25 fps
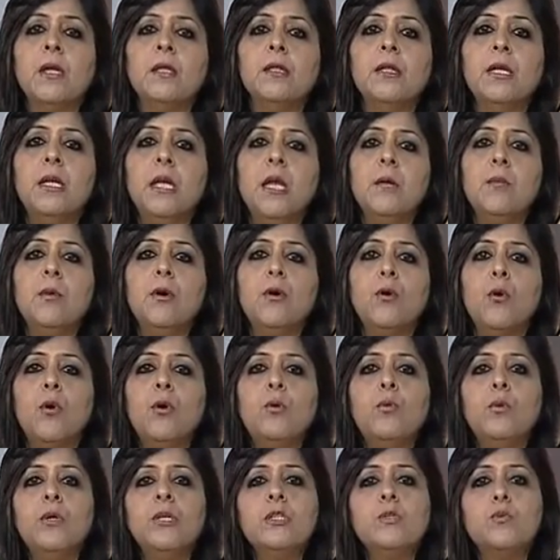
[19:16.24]
The labor
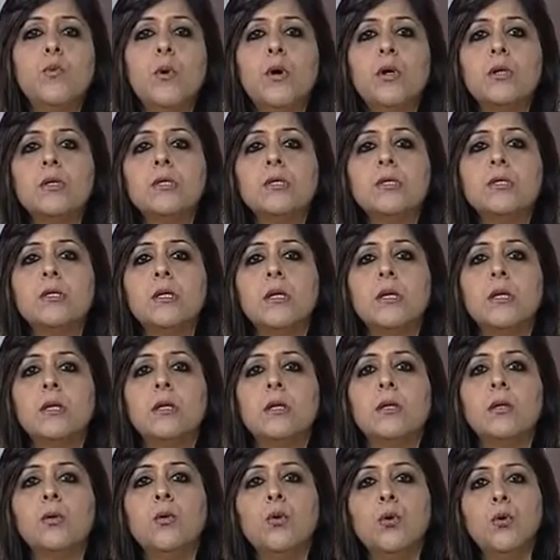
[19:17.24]
always wants
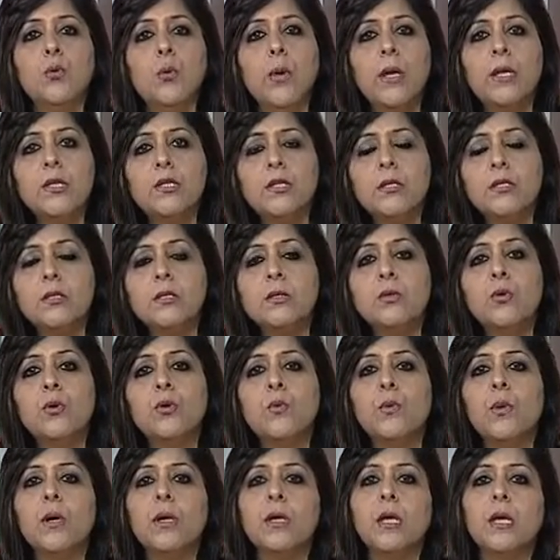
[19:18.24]
uh, good wages,
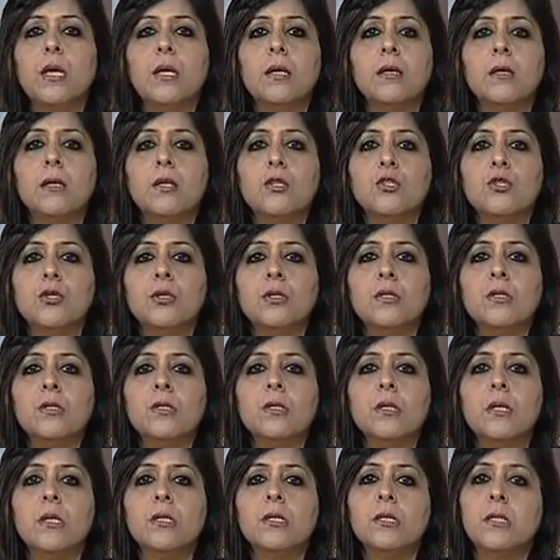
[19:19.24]
good working
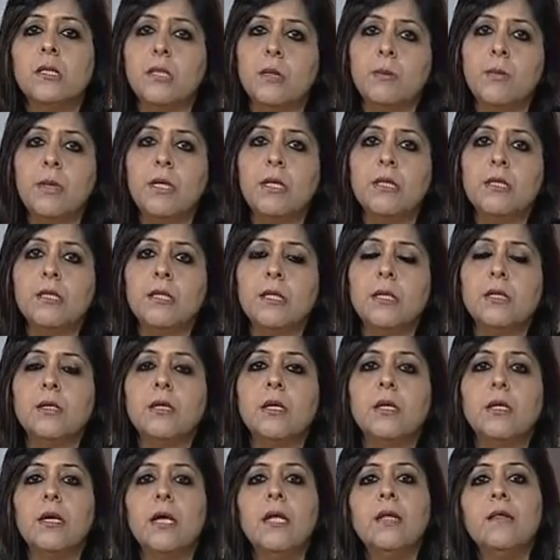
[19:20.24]
conditions, uh, stability in
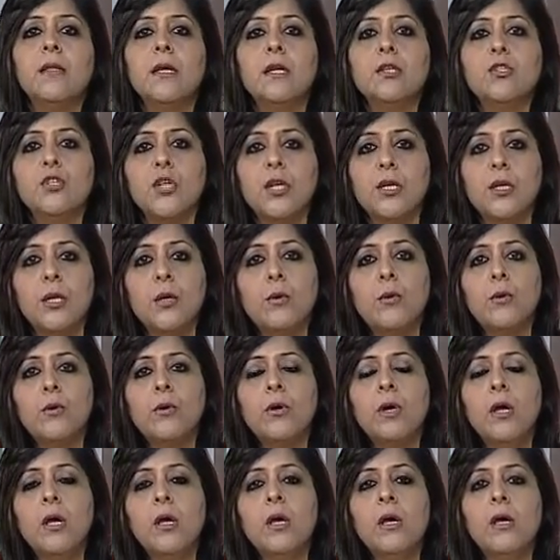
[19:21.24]
their, in their
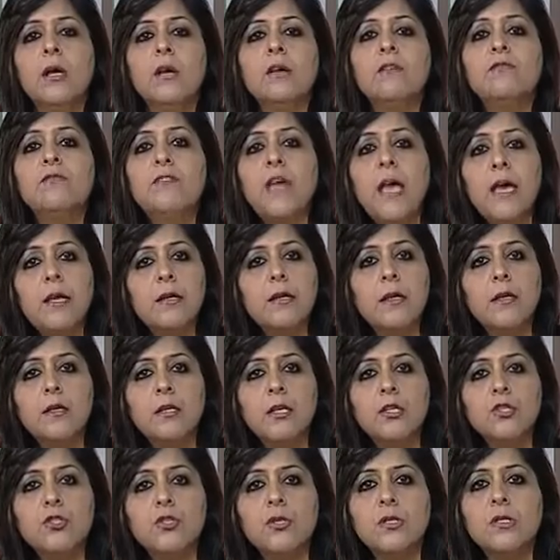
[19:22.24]
tenure, fair
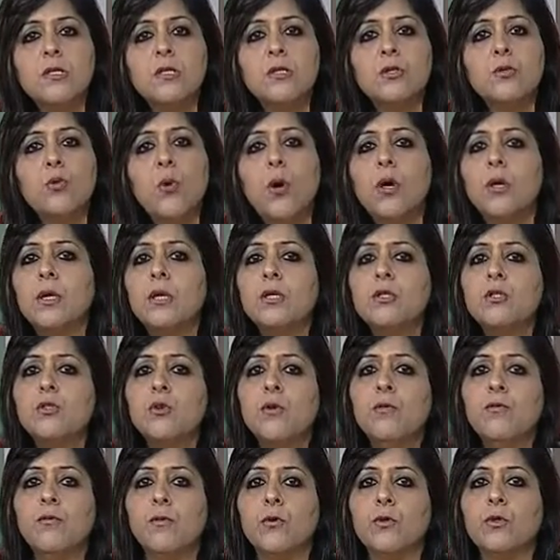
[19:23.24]
conditions, so on and
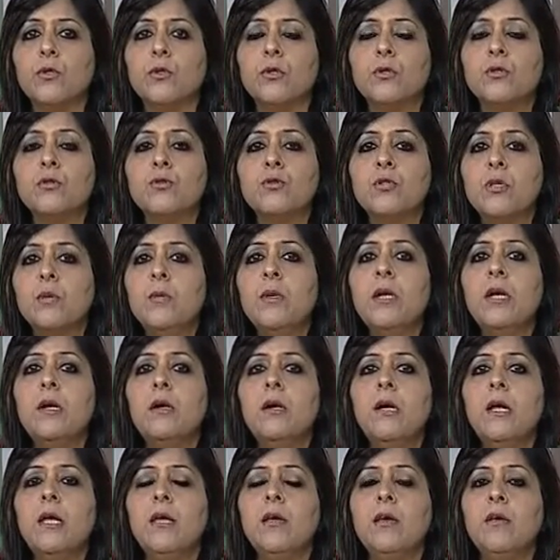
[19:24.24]
so forth. So
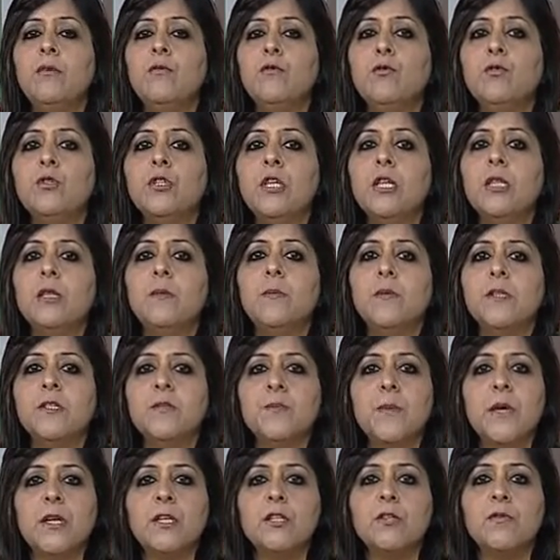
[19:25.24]
similarly, if you see the
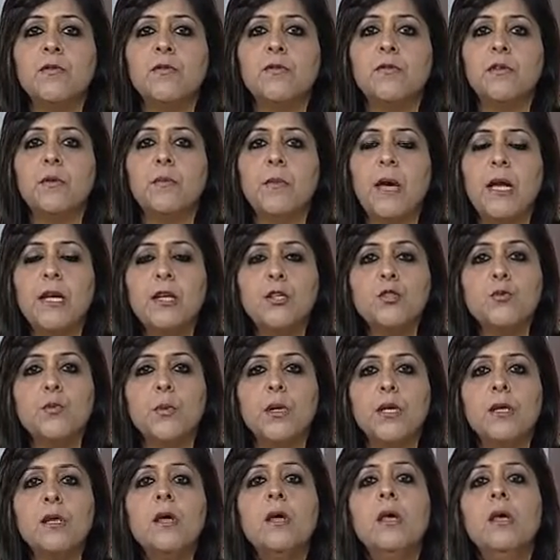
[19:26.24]
perspective of the
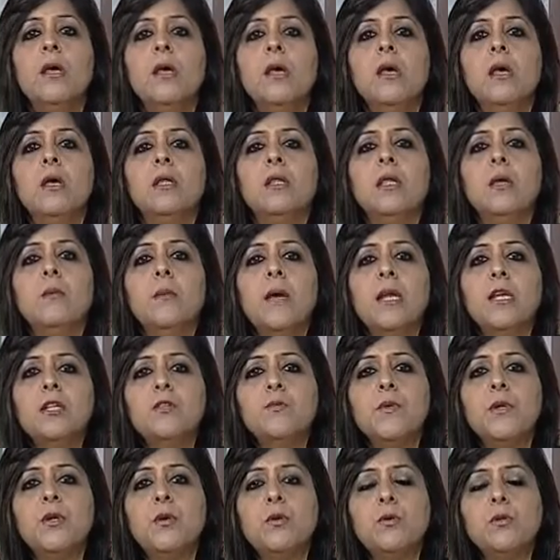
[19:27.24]
management, the
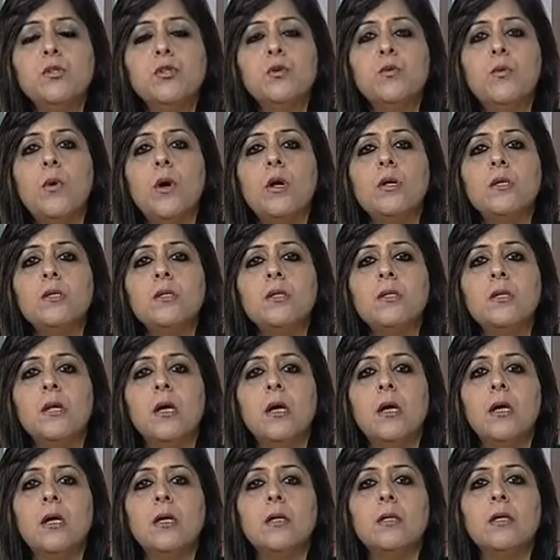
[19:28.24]
management also wants
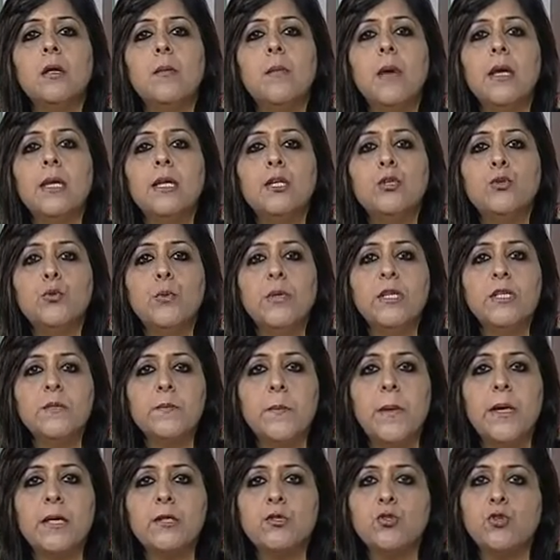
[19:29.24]
uh, the money to be
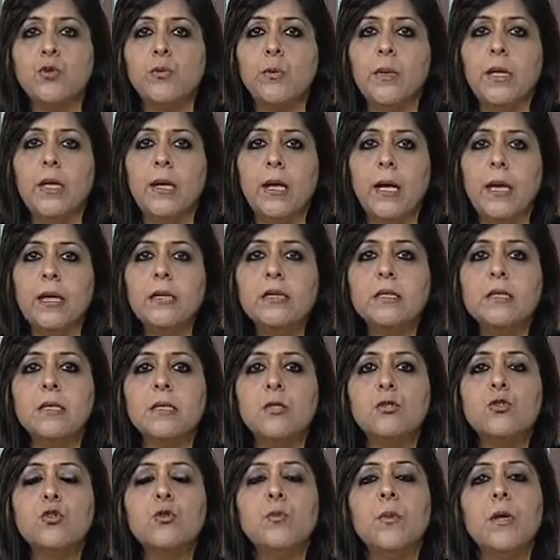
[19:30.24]
spent should be less,
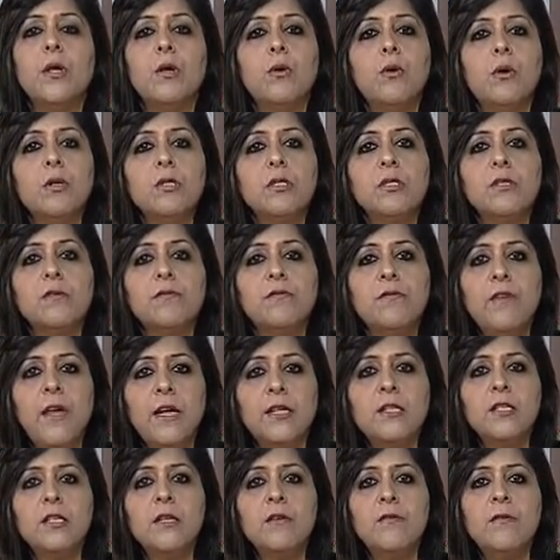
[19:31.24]
it should be cost
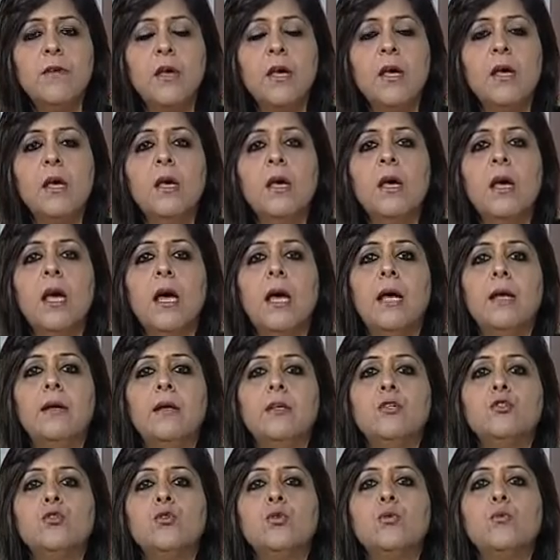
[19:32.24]
effective, and
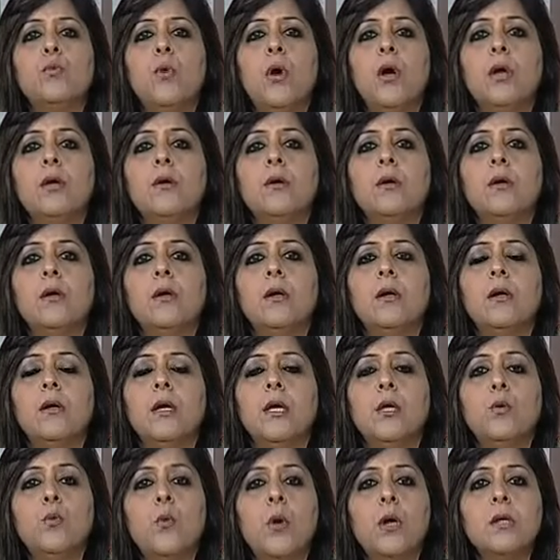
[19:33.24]
it should want uh,
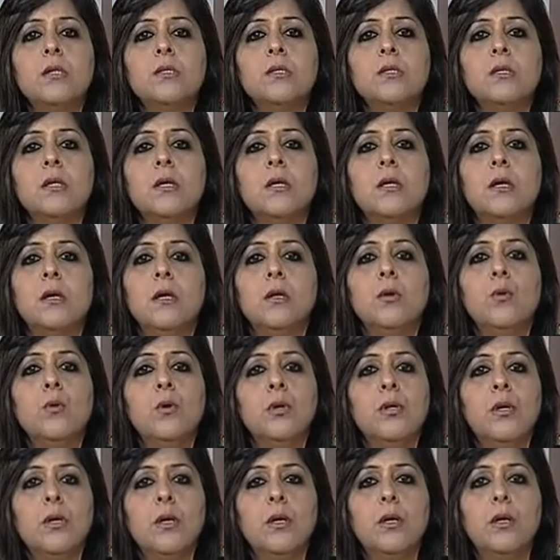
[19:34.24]
it wants uh, a
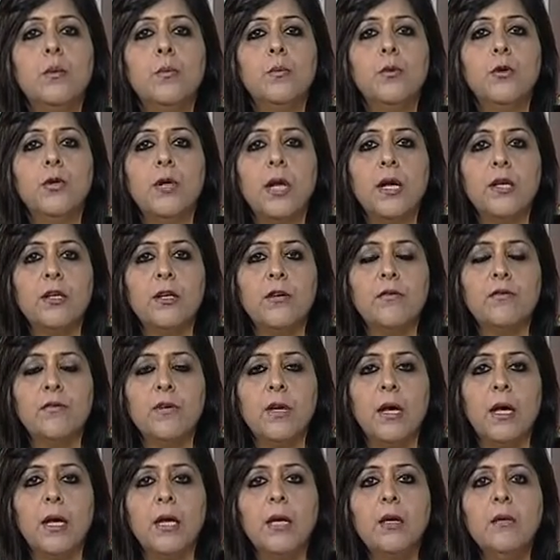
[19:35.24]
good uh, productive
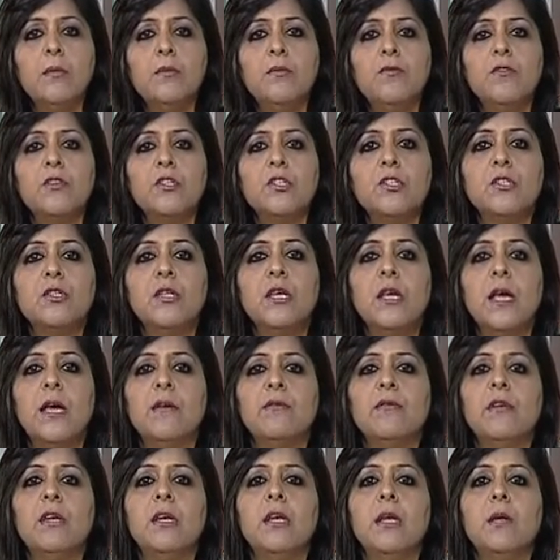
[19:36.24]
time which the
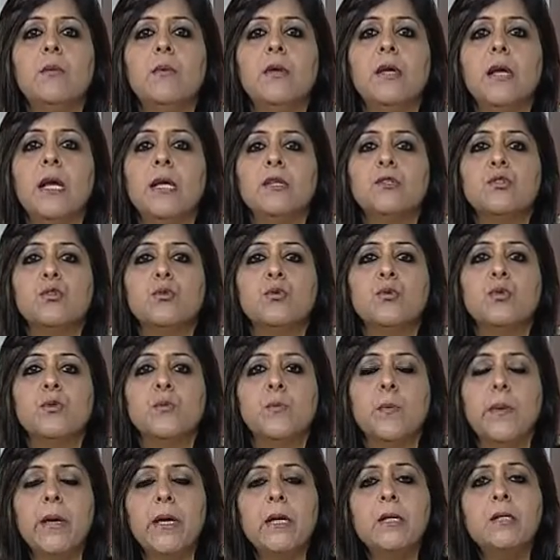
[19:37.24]
every labor has to
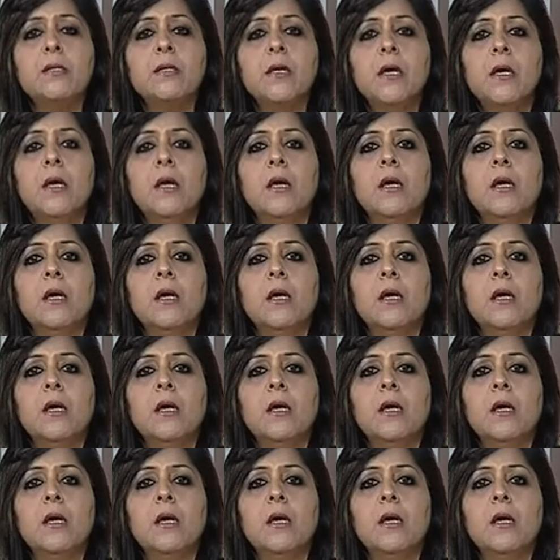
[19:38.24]
spend.